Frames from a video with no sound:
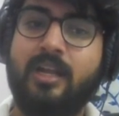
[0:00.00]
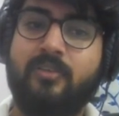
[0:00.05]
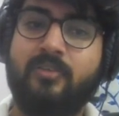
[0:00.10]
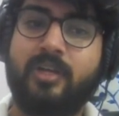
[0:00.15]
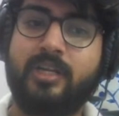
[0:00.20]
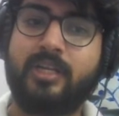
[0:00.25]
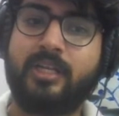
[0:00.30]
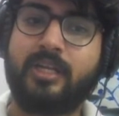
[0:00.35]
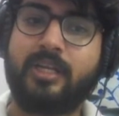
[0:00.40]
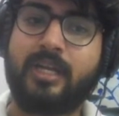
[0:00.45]

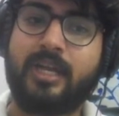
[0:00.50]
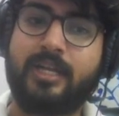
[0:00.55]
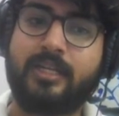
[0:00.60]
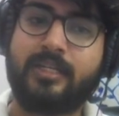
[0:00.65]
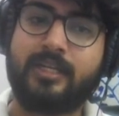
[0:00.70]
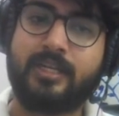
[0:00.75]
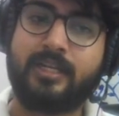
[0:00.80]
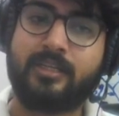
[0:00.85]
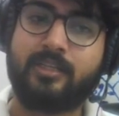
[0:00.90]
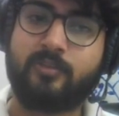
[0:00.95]
rating and
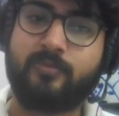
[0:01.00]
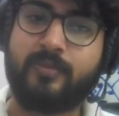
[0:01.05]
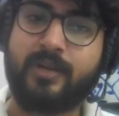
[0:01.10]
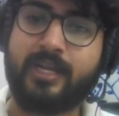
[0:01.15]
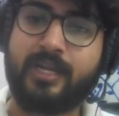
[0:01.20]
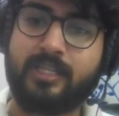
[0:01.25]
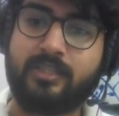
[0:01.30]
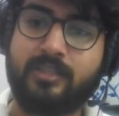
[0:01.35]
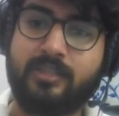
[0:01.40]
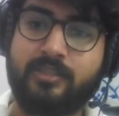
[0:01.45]
it is
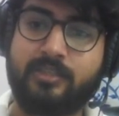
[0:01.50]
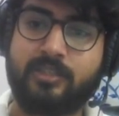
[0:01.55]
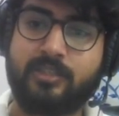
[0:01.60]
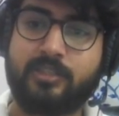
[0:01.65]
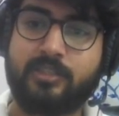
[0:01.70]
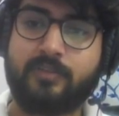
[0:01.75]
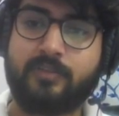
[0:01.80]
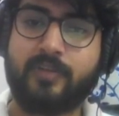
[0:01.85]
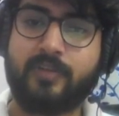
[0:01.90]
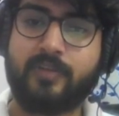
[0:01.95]
by
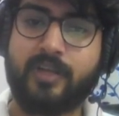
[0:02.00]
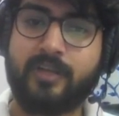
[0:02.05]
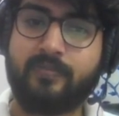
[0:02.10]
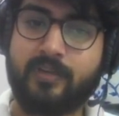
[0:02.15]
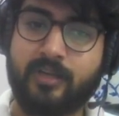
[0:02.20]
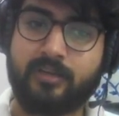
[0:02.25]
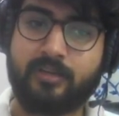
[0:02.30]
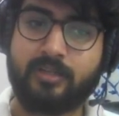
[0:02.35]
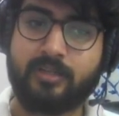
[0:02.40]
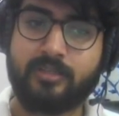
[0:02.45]
365
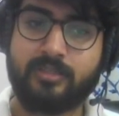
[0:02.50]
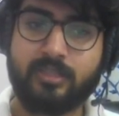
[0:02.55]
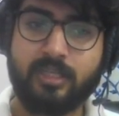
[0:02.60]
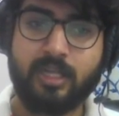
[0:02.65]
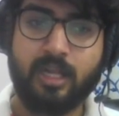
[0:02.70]
careers